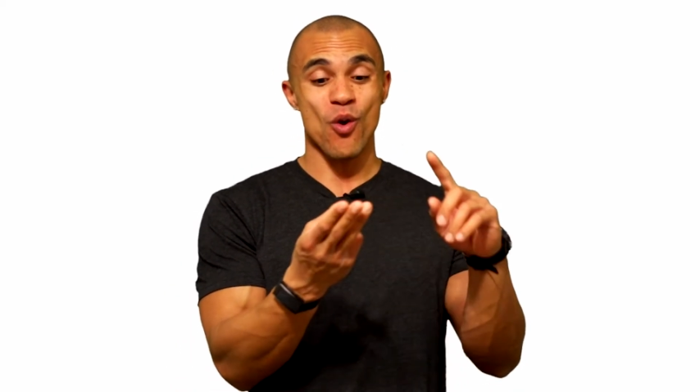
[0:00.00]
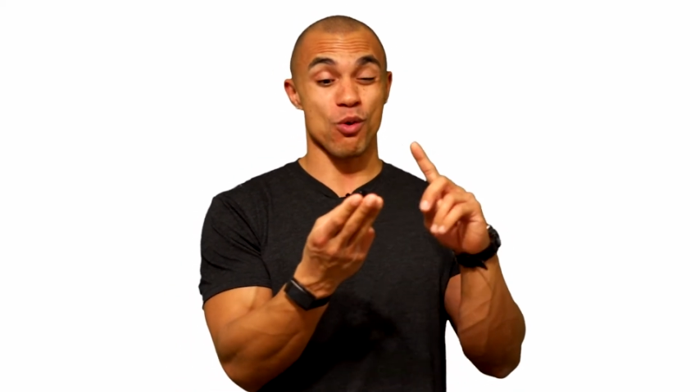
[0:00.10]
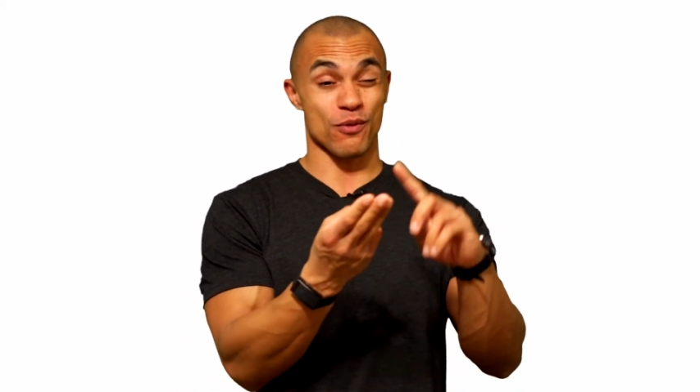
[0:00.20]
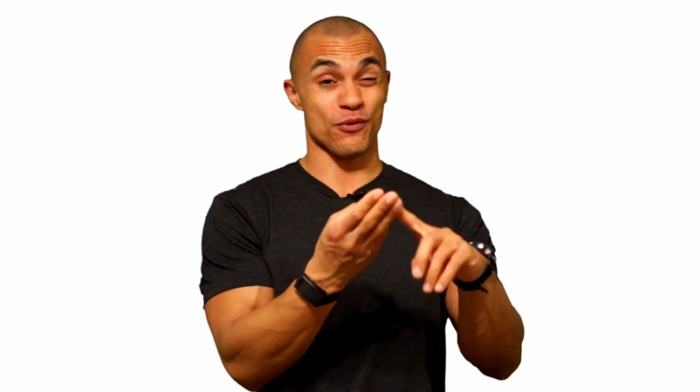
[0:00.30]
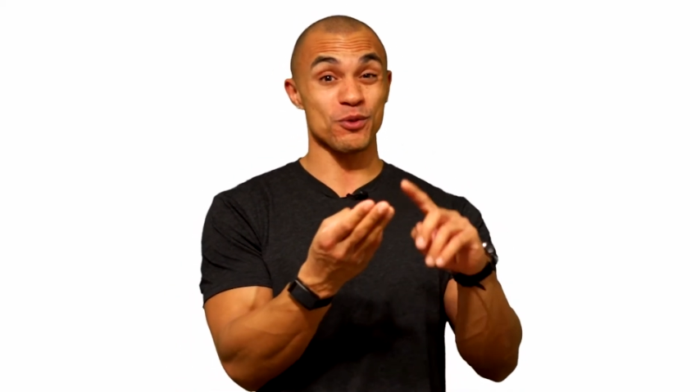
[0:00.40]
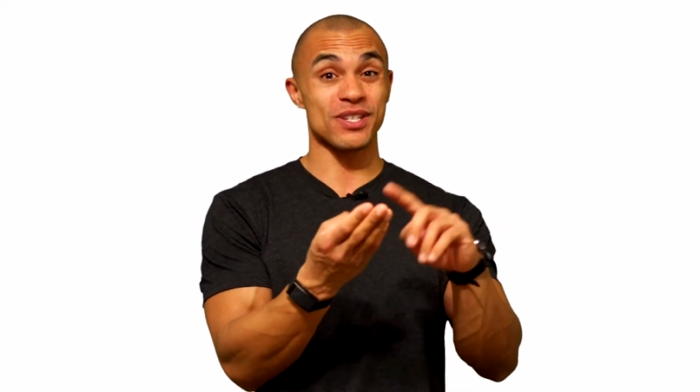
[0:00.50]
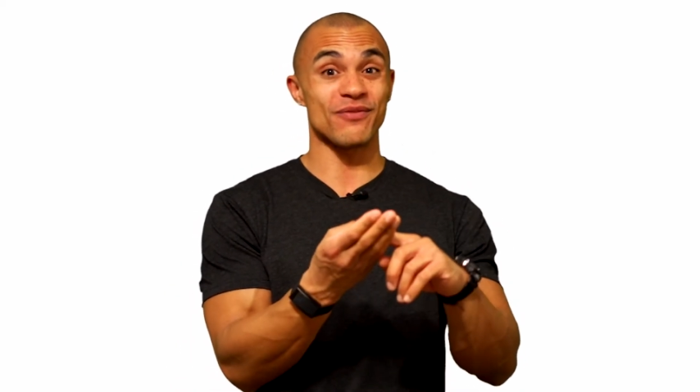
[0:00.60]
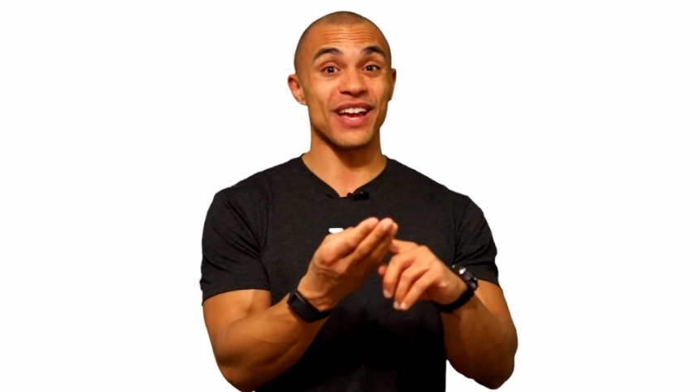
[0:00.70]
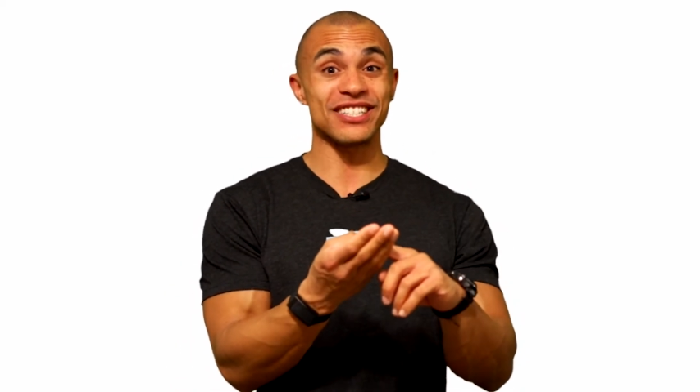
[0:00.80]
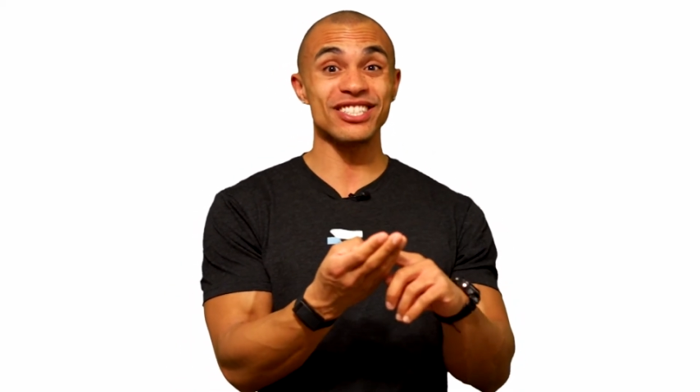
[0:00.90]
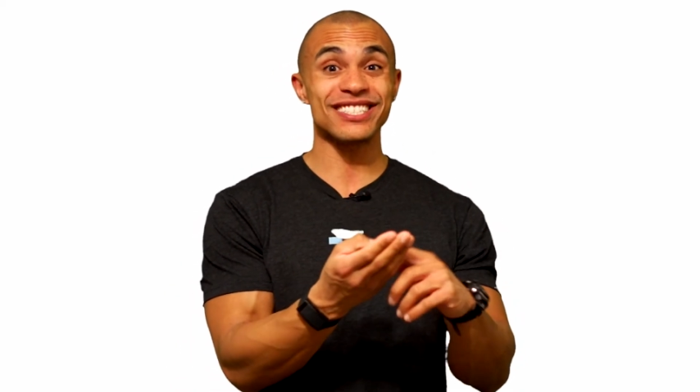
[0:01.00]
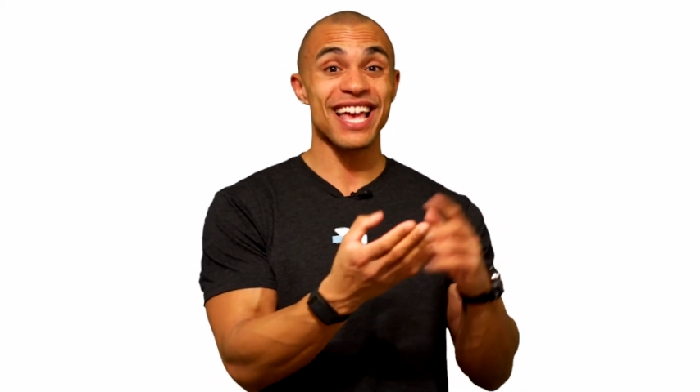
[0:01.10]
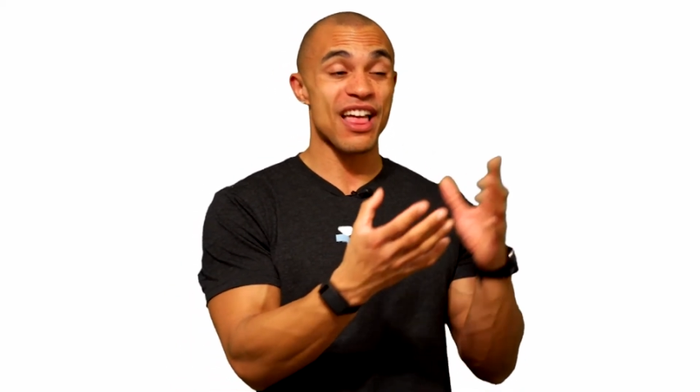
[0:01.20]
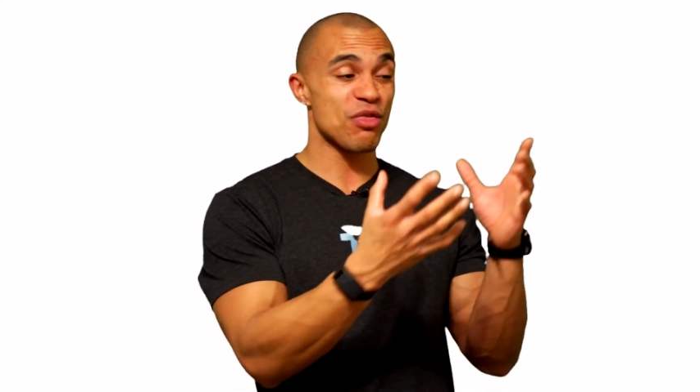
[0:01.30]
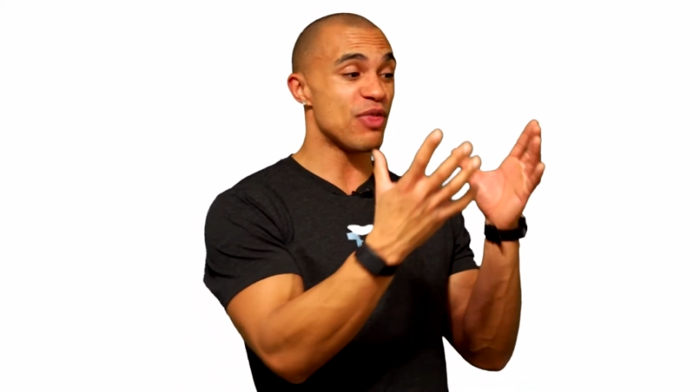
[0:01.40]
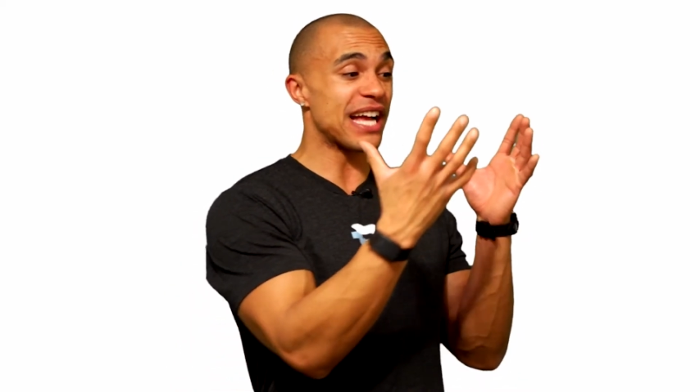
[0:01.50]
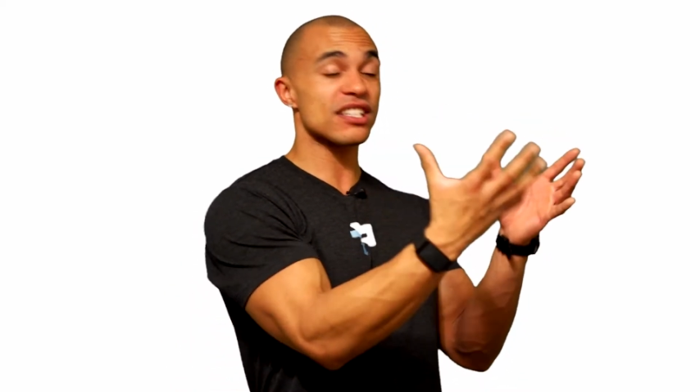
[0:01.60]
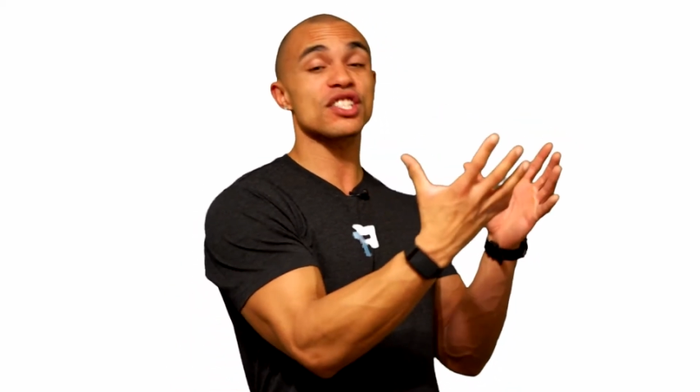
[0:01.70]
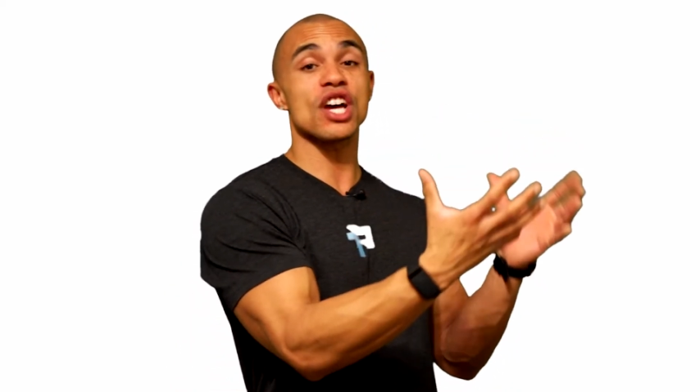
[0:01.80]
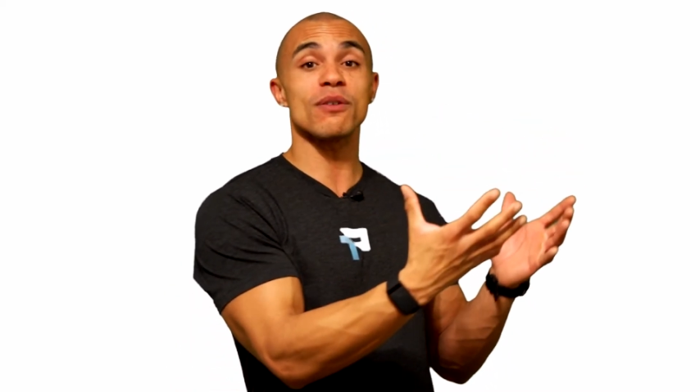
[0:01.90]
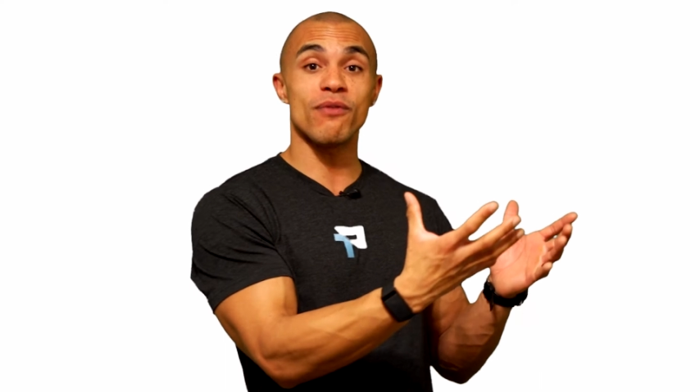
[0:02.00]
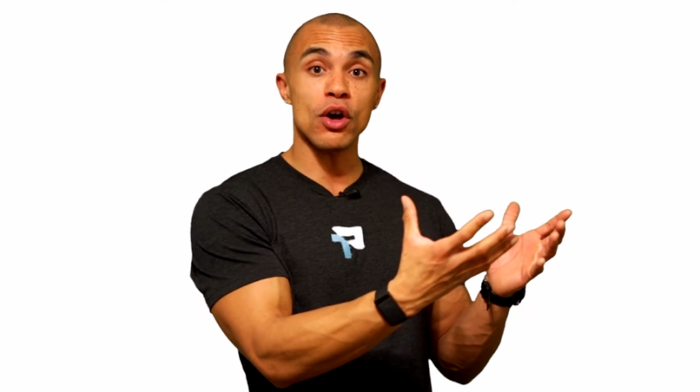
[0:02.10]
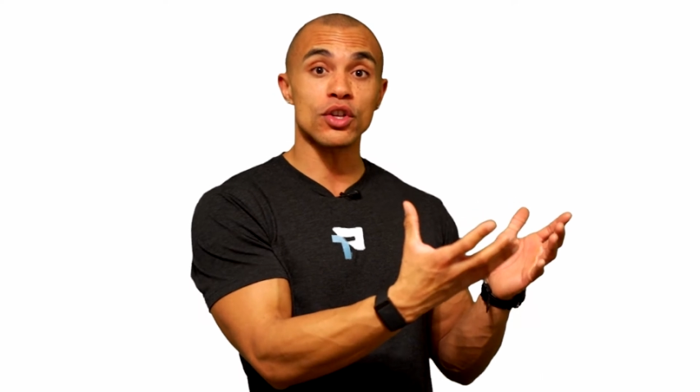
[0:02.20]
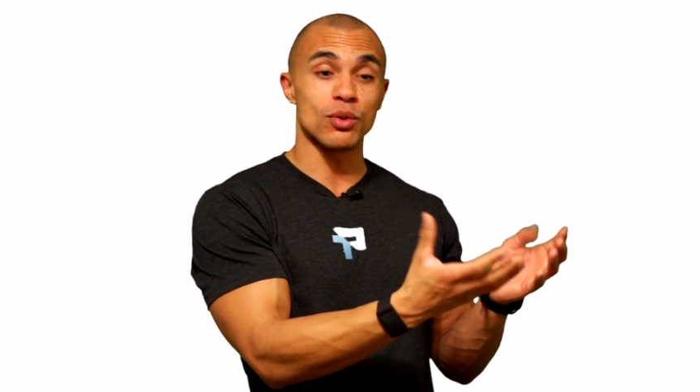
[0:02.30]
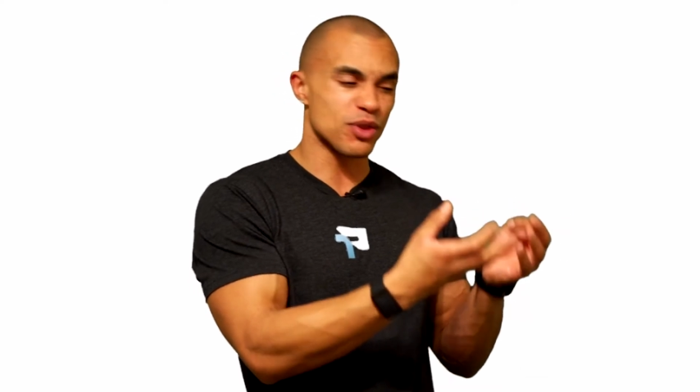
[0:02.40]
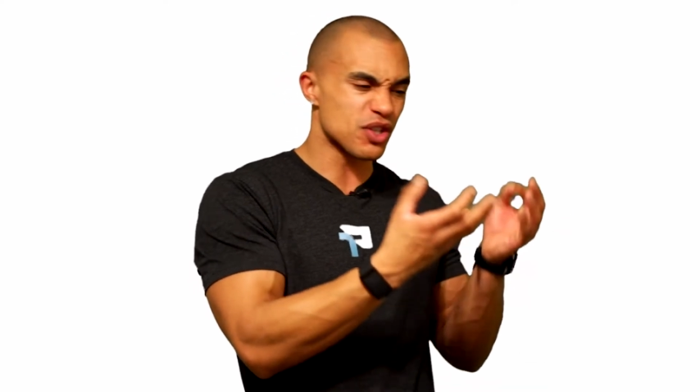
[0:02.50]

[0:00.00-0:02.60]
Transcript: or fruits and veggies, that's a ton of volume.